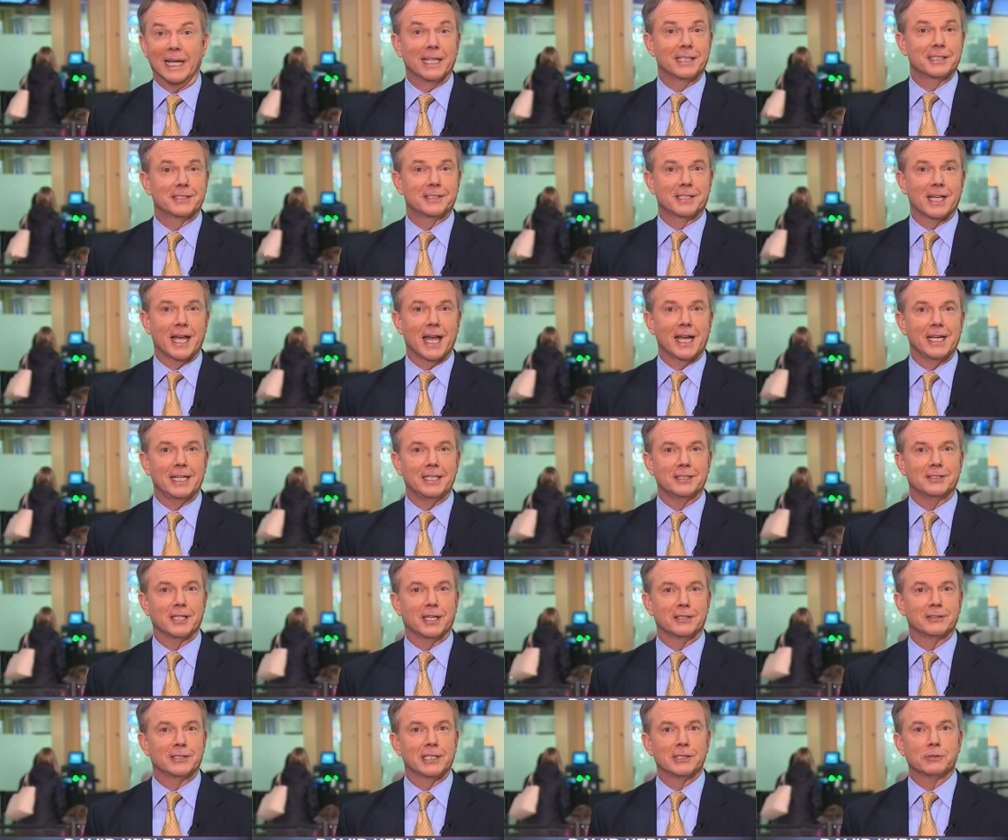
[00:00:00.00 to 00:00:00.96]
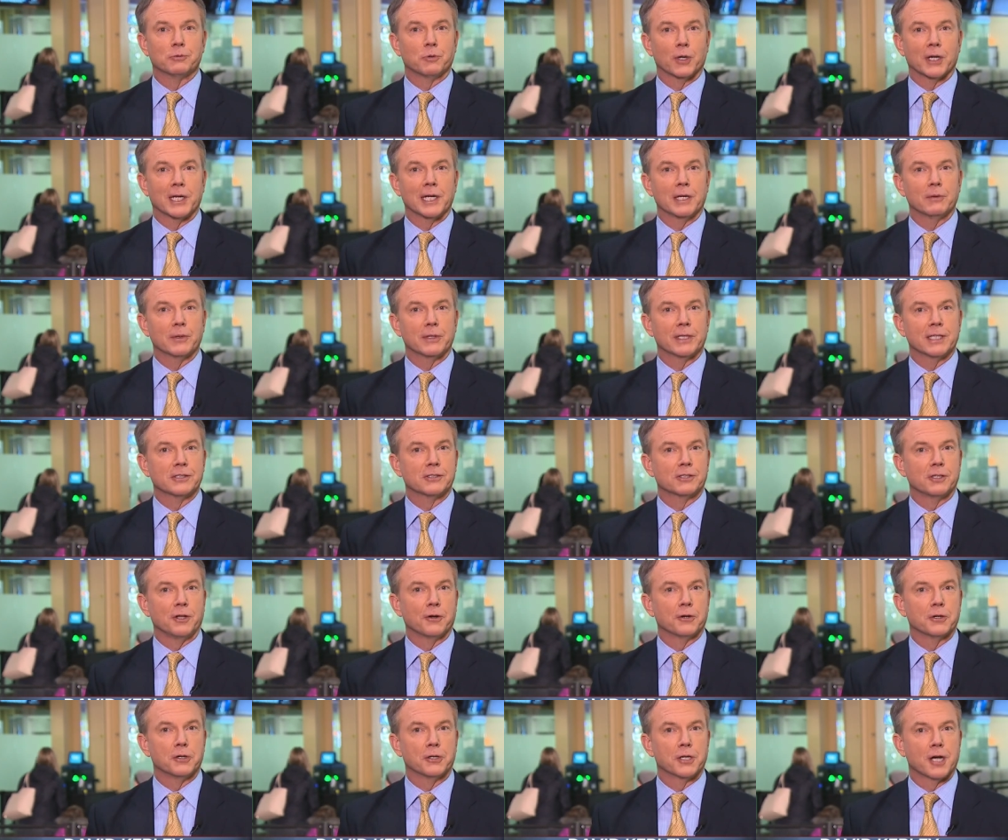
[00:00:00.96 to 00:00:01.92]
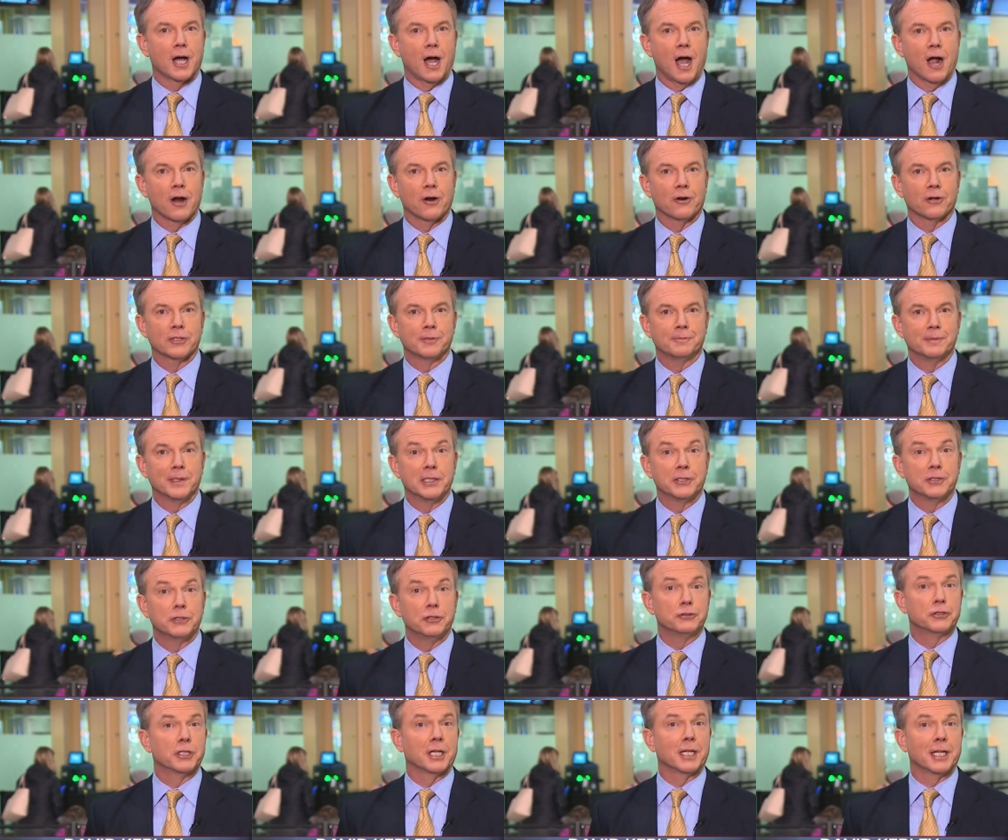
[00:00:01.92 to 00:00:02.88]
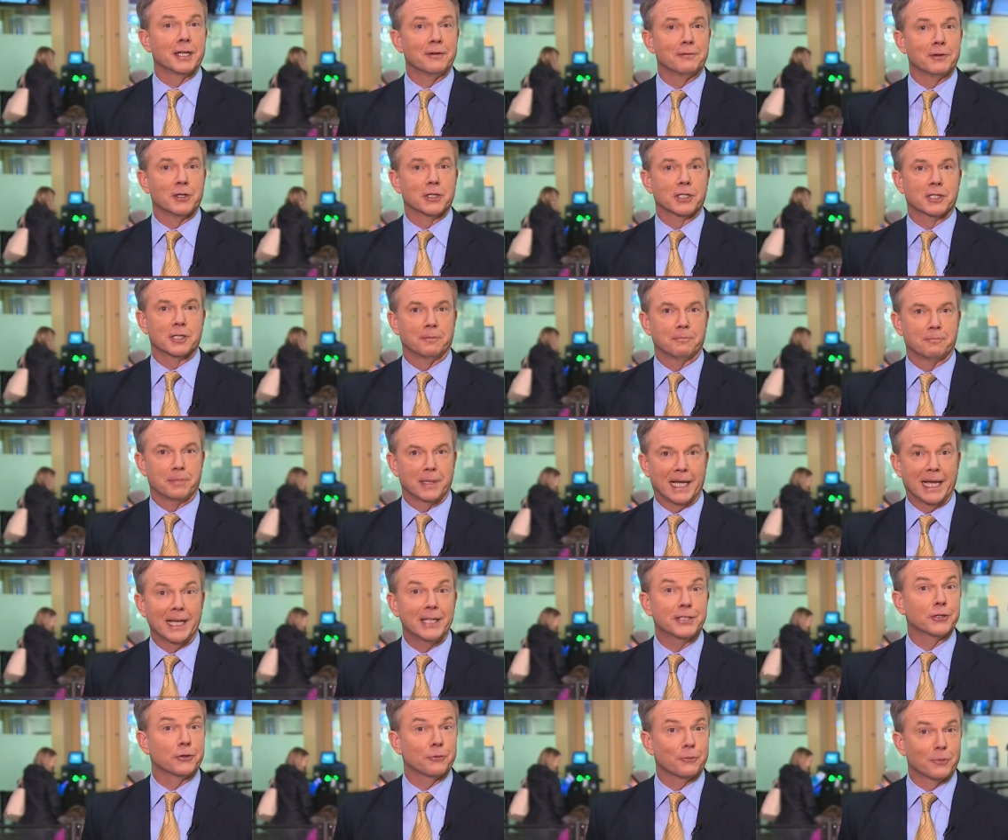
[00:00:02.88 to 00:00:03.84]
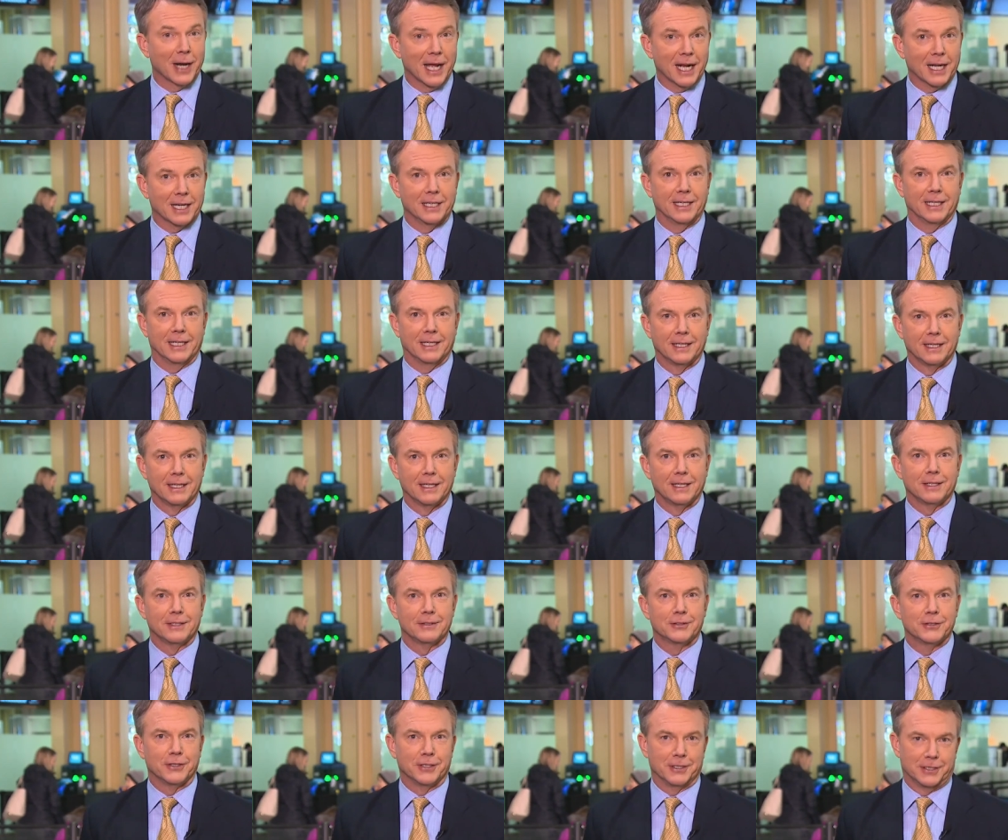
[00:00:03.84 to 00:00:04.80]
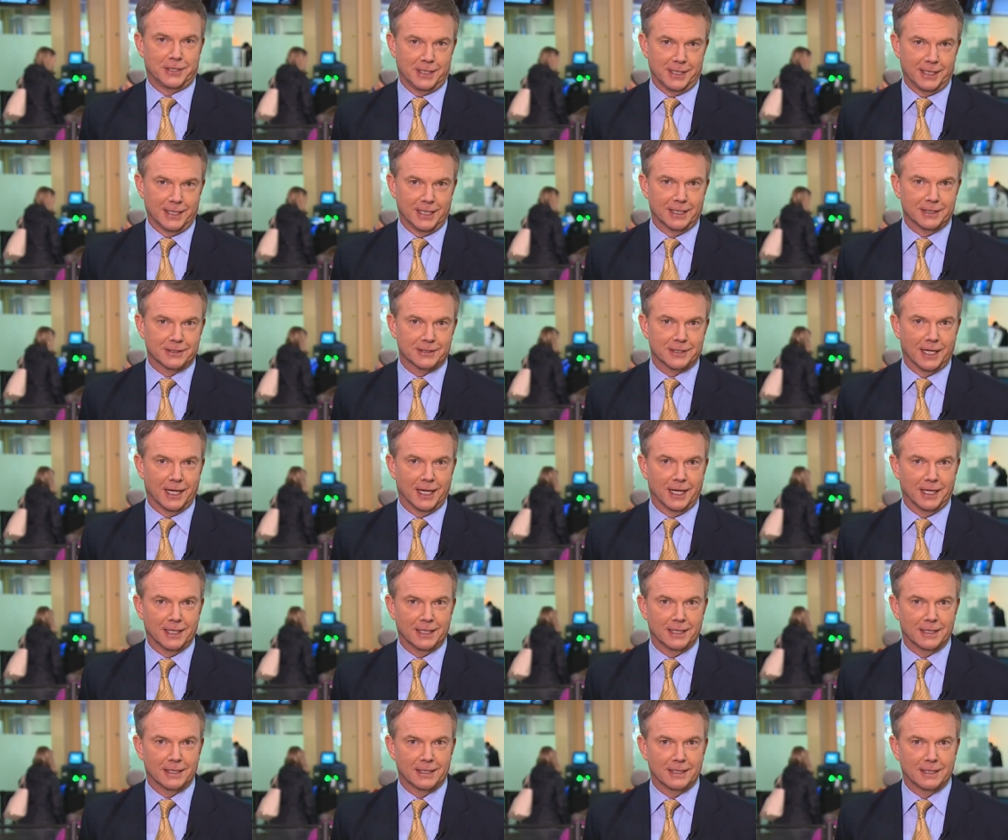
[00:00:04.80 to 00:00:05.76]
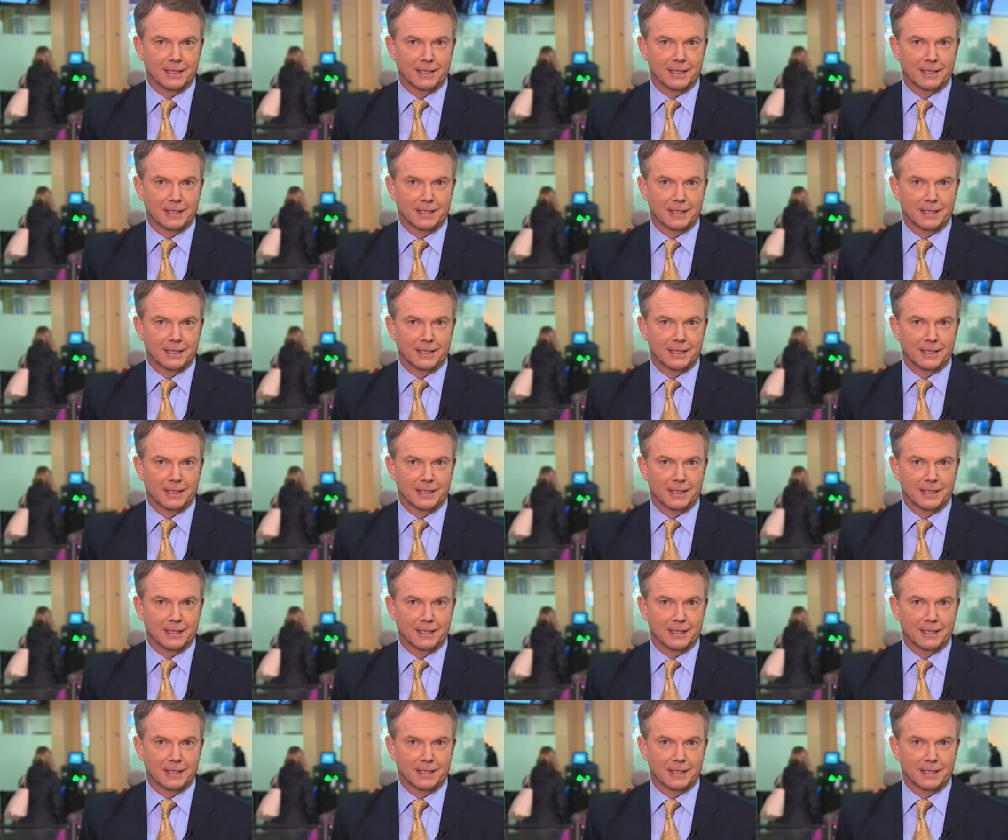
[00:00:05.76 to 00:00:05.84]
Instead, he says he's working with his local congressman to deliver a complaint directly to the TSA.